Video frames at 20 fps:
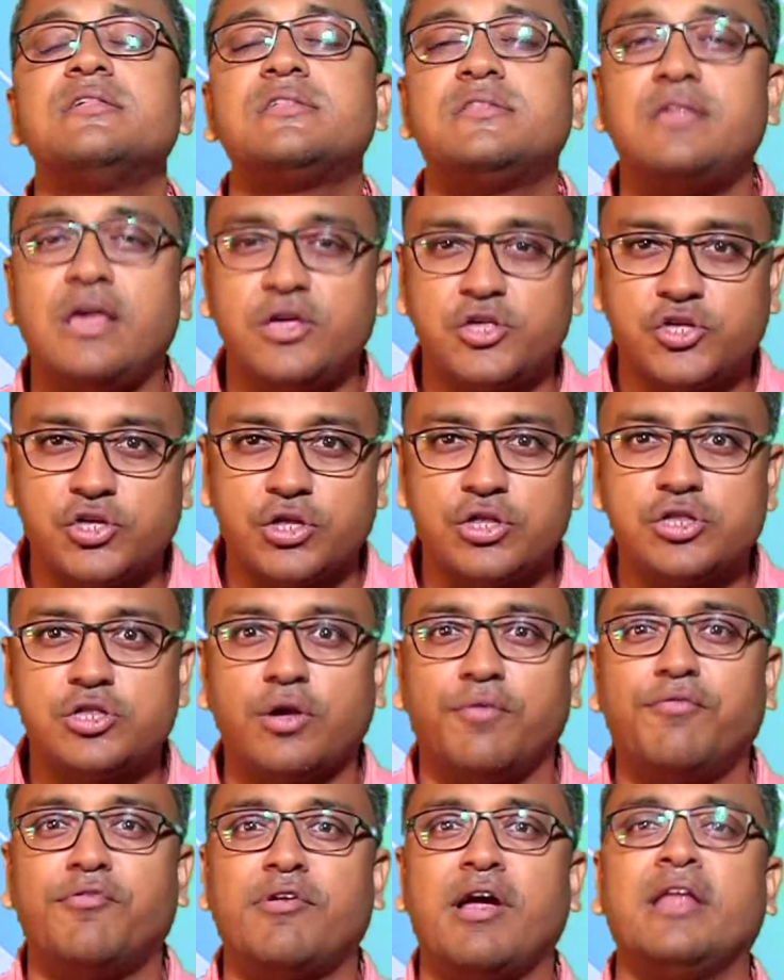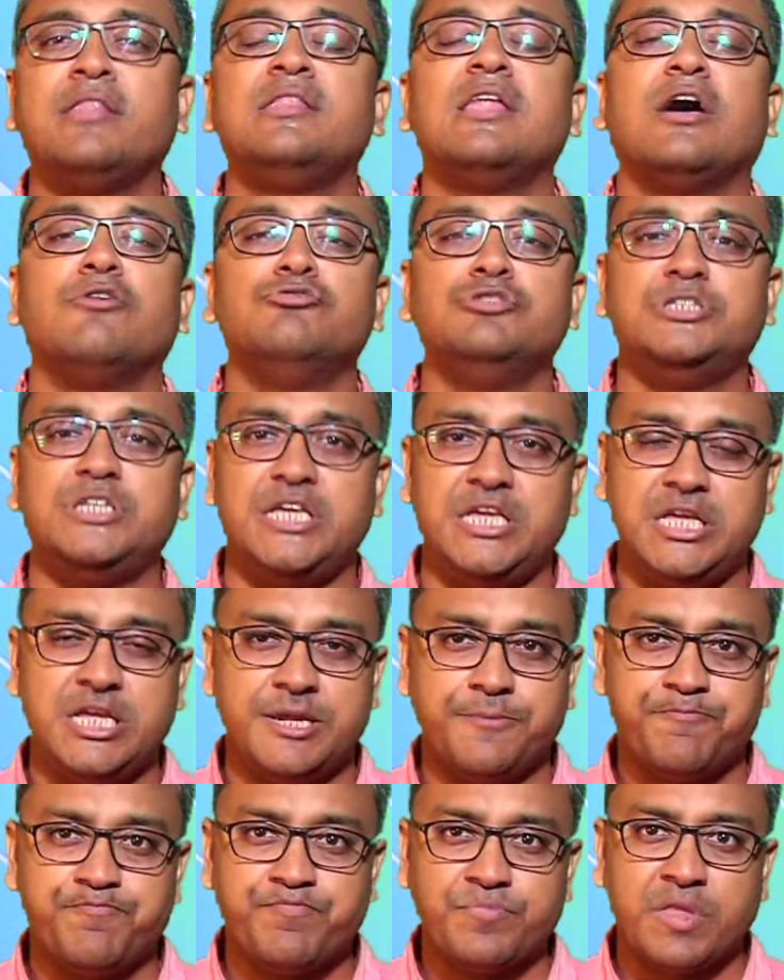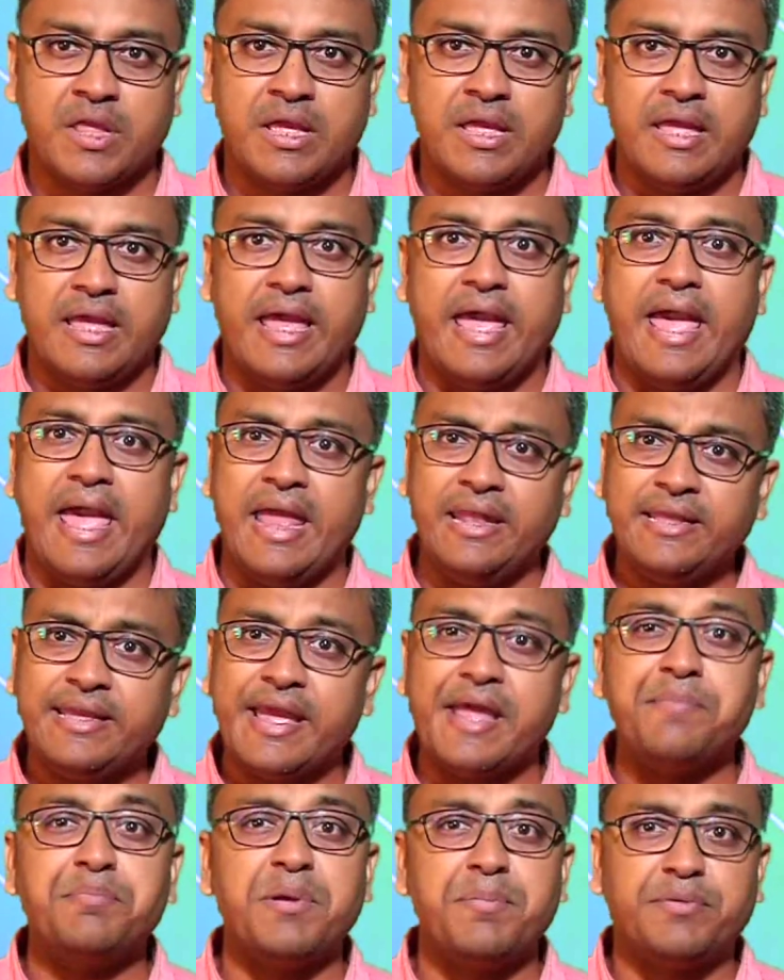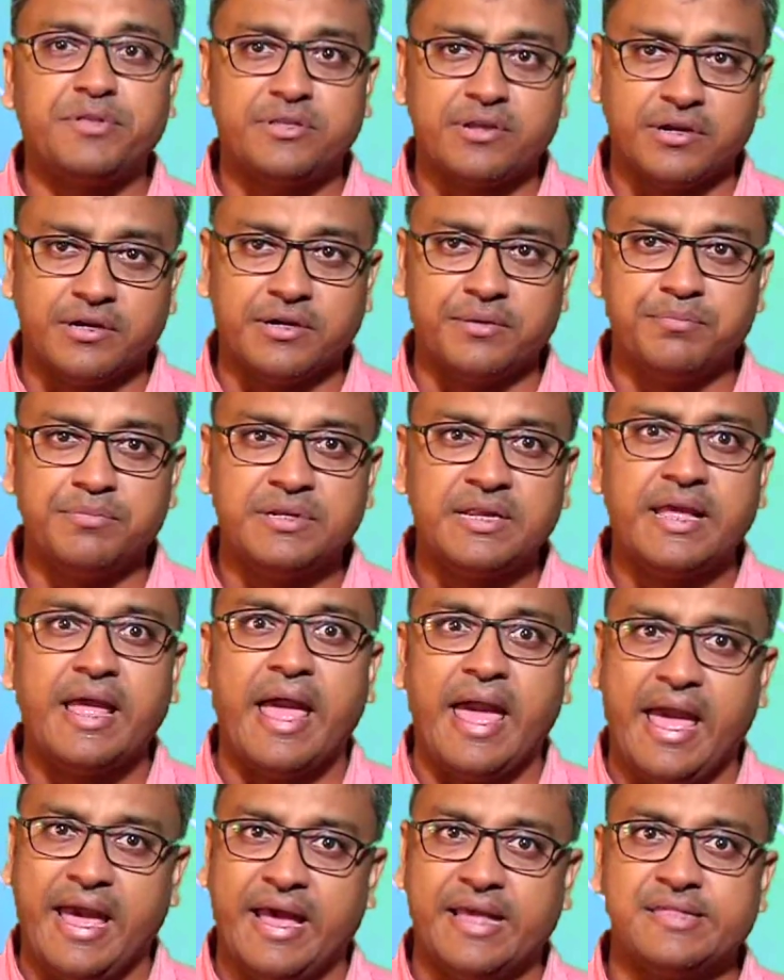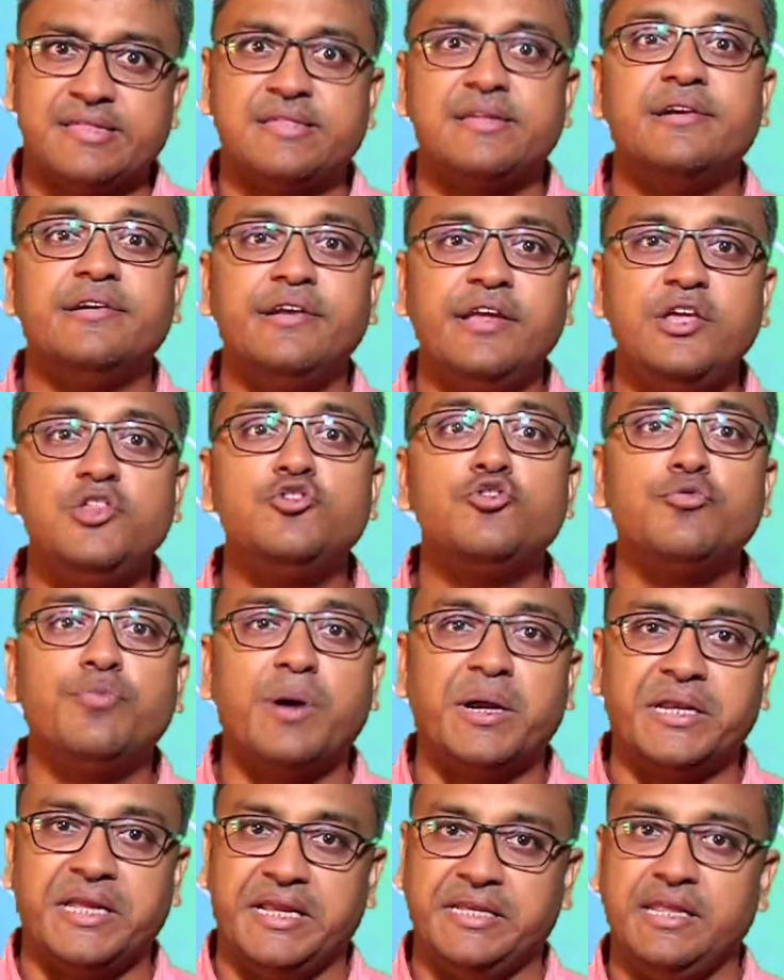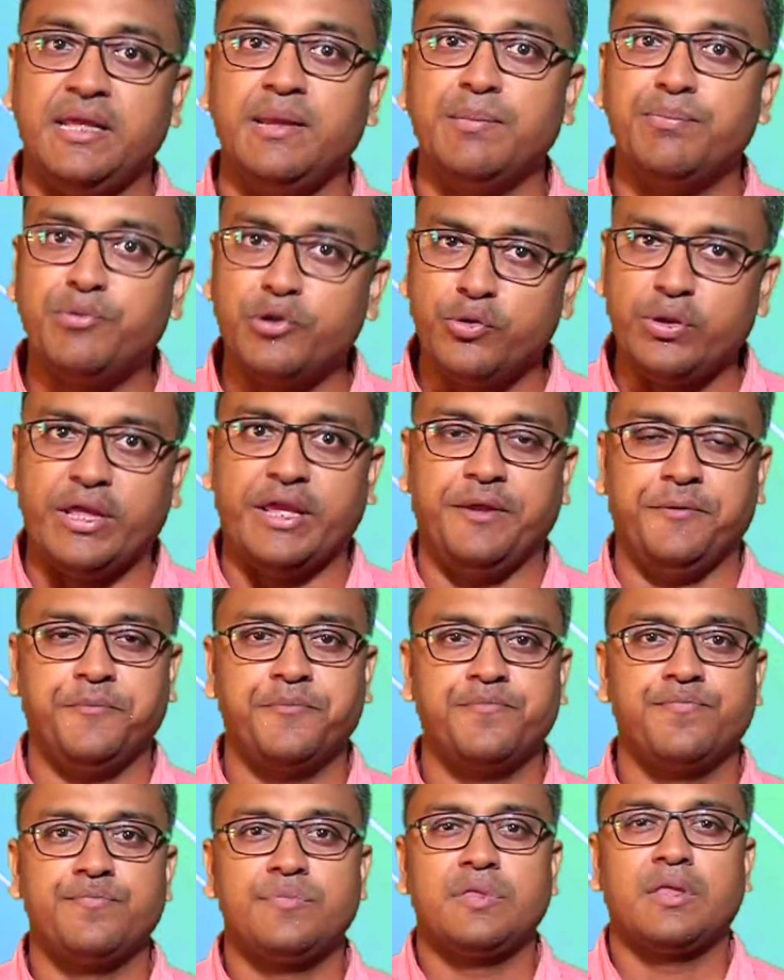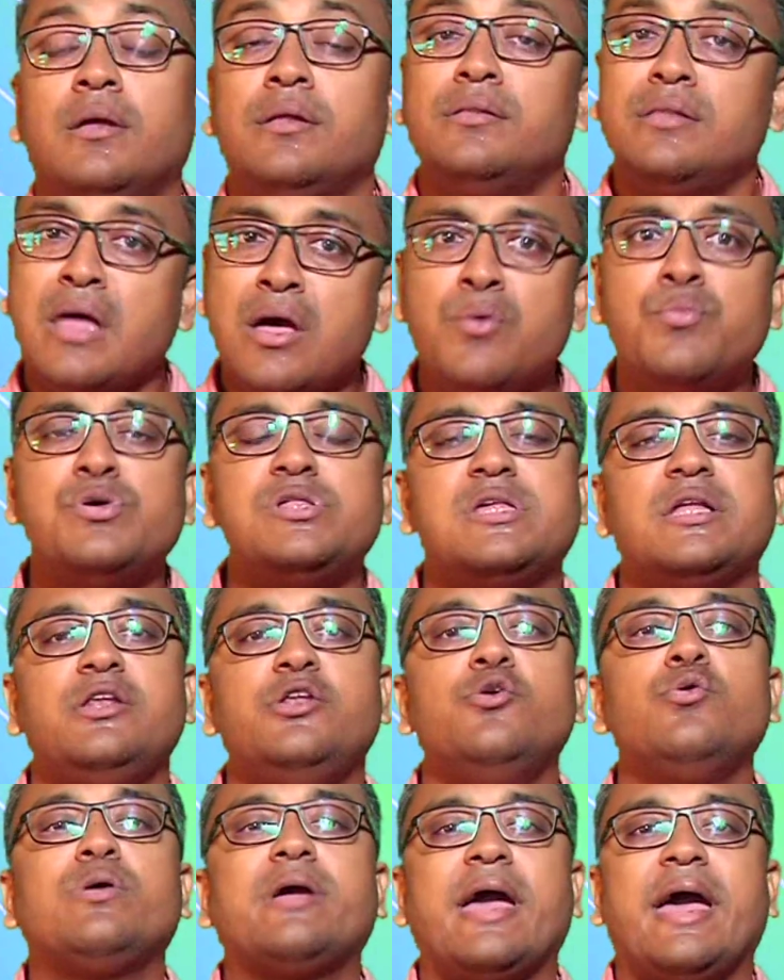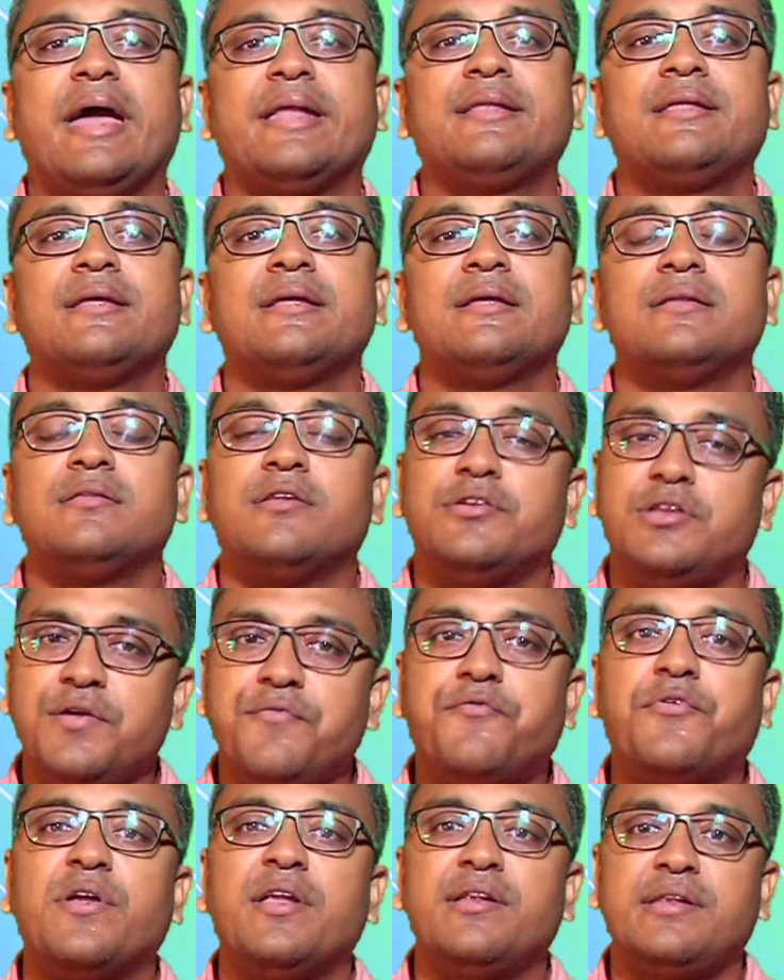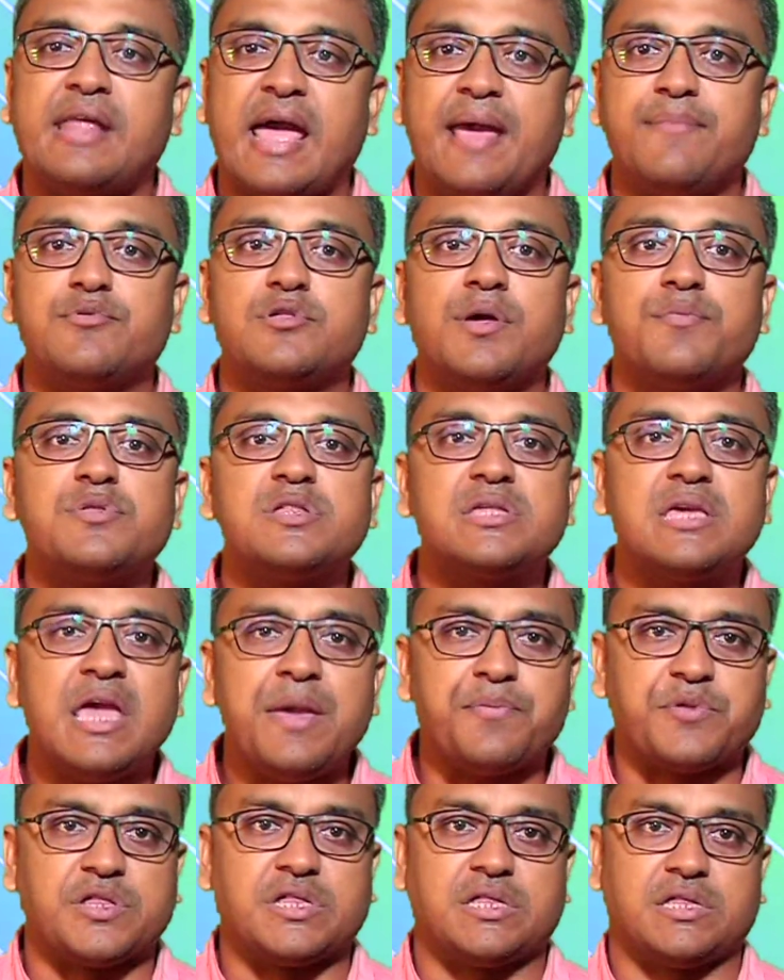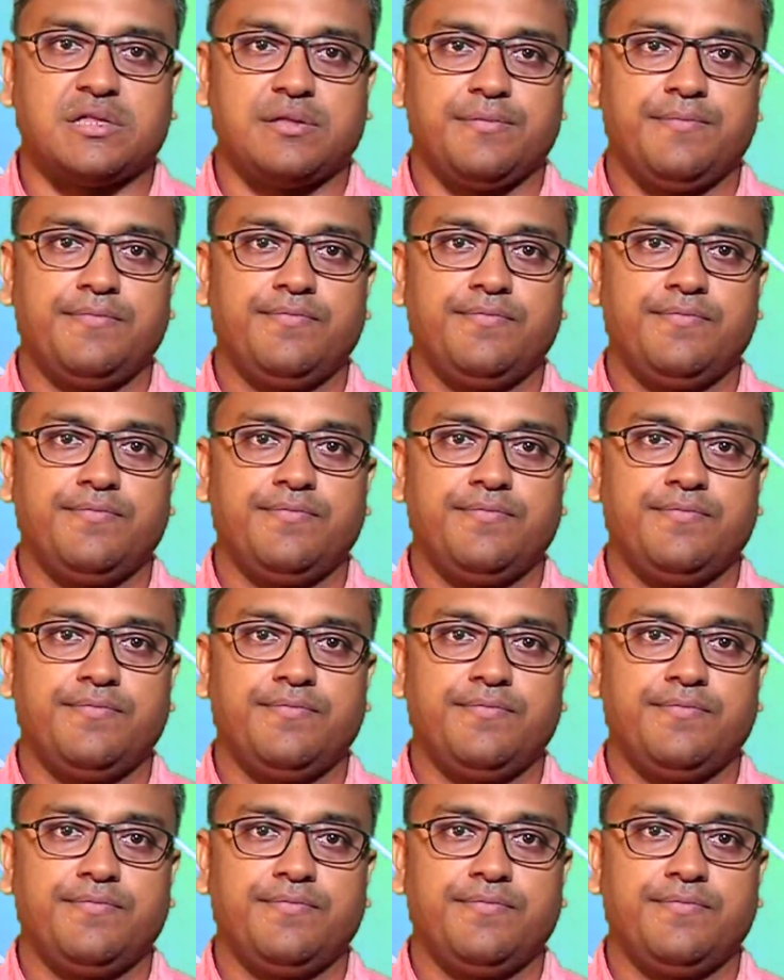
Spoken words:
sections of rundown tea and can be termed as rejuvenating pruning. Now we shall look at the different types of skiffs.